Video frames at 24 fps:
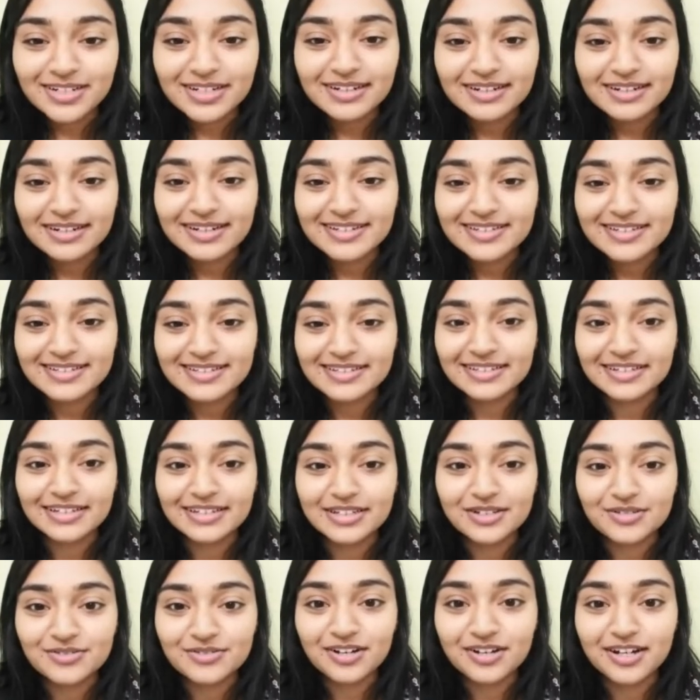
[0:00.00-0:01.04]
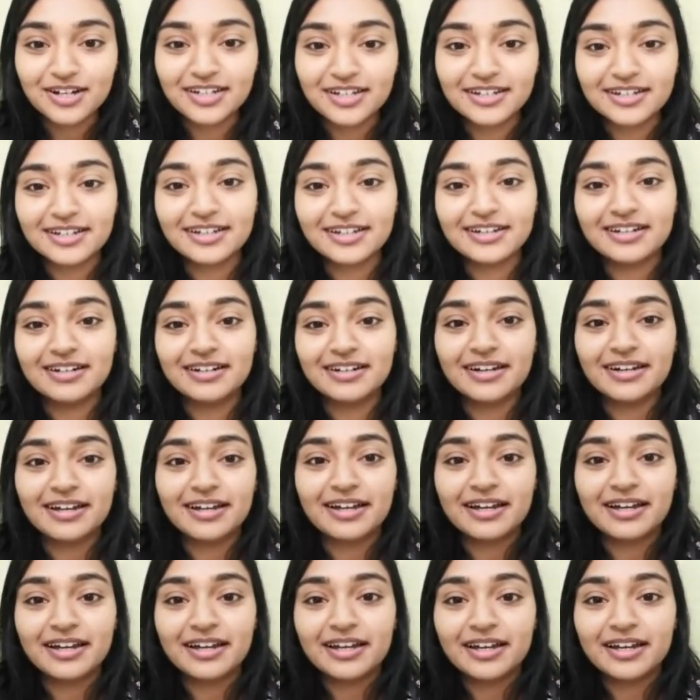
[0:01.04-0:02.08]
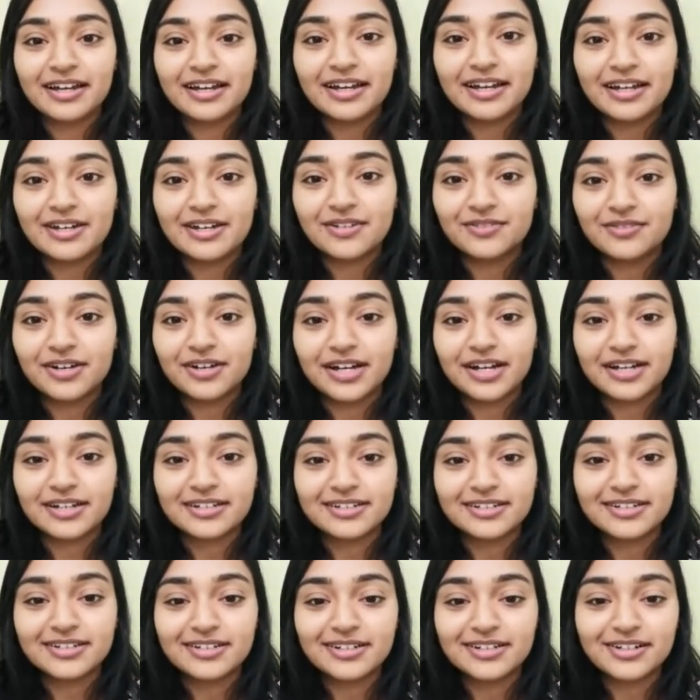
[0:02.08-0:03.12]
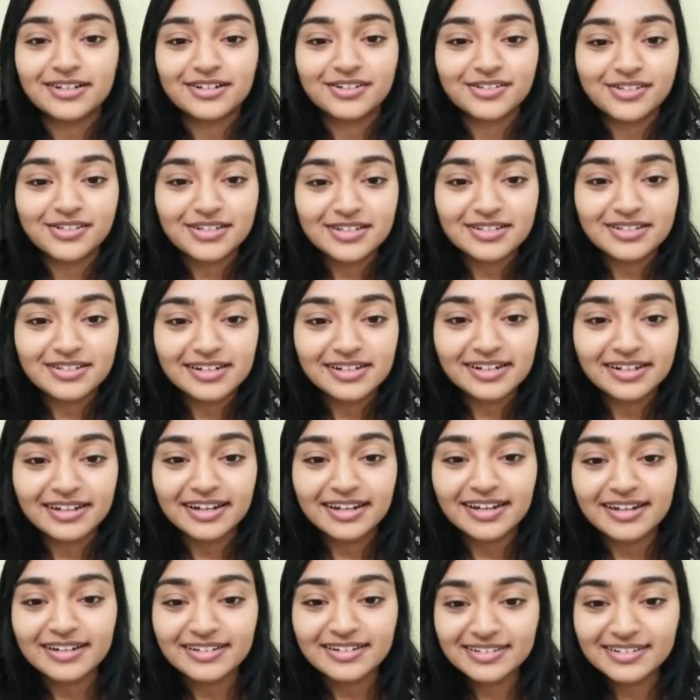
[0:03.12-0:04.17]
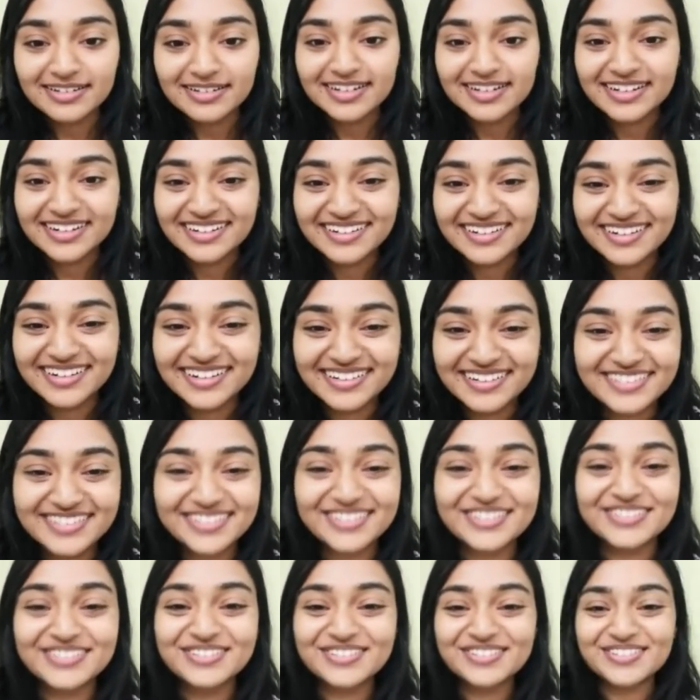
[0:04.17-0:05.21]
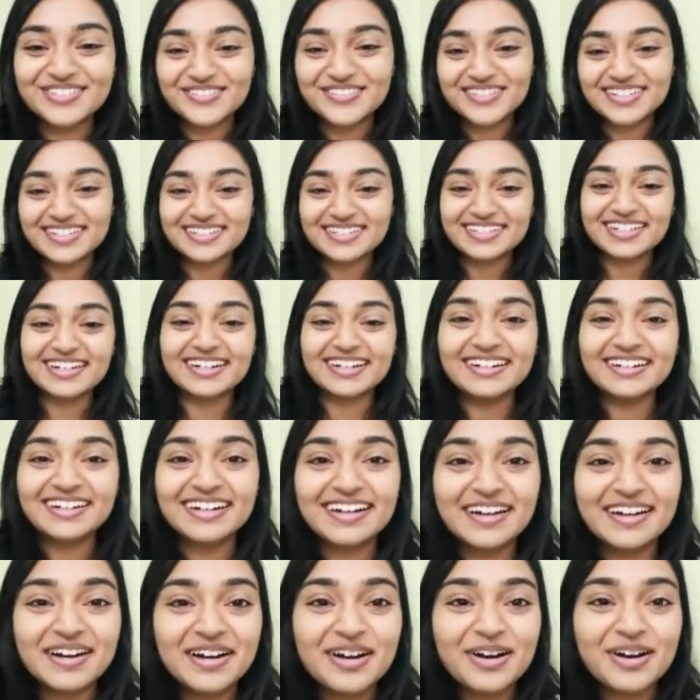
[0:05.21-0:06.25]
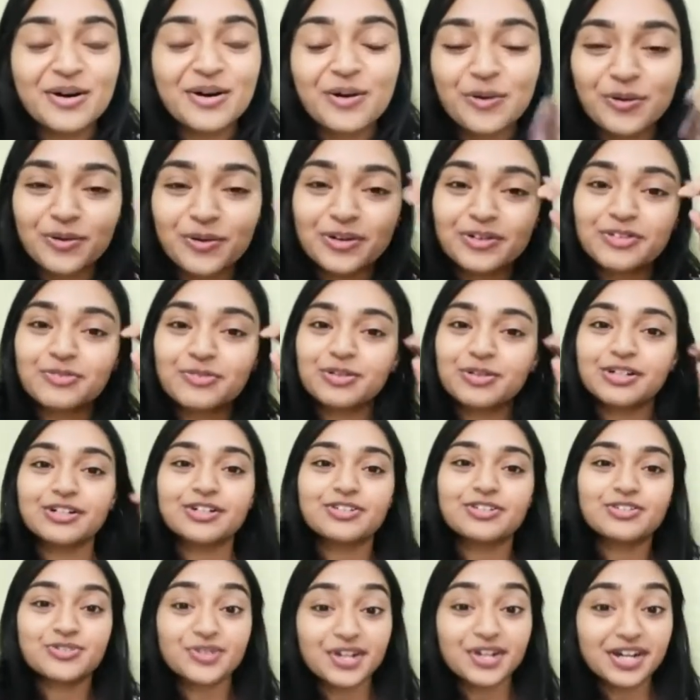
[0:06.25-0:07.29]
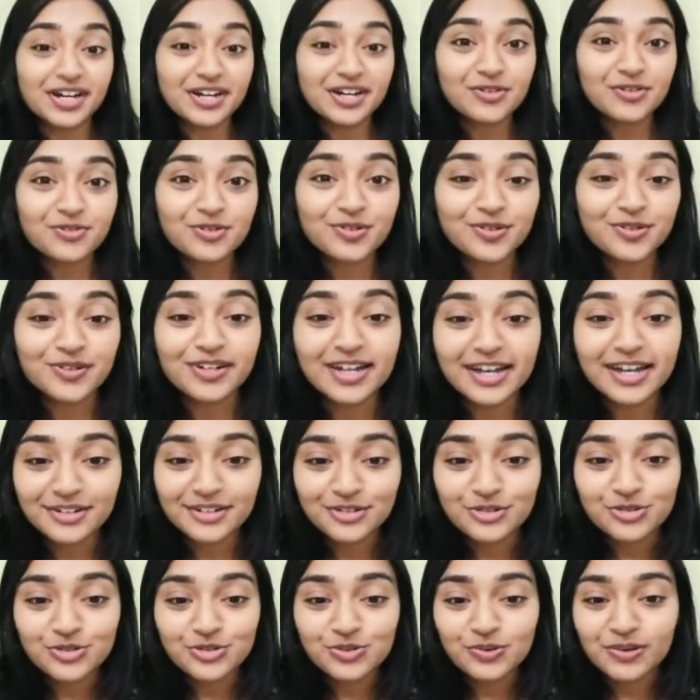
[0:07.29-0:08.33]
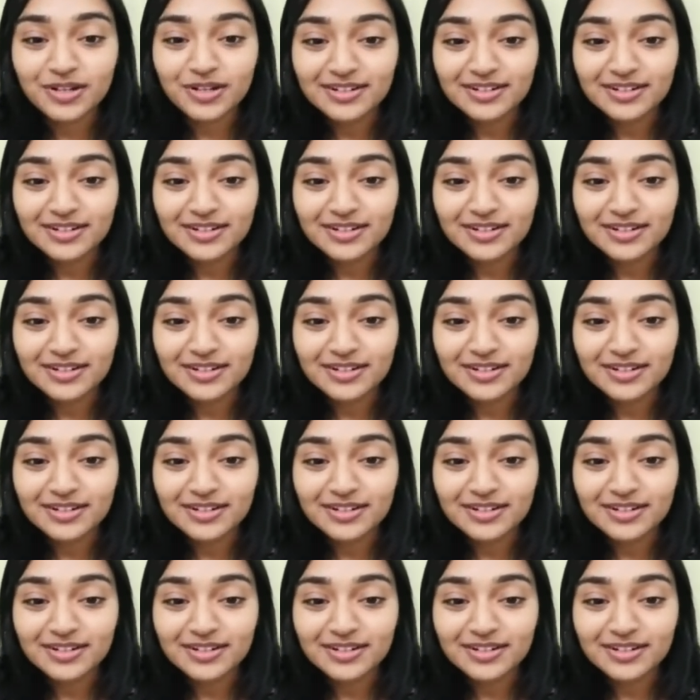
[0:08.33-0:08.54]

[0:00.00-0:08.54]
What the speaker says: Let's see if I can invite Kristen again. Don't know if she's there. Or Shreya, if you'd like to join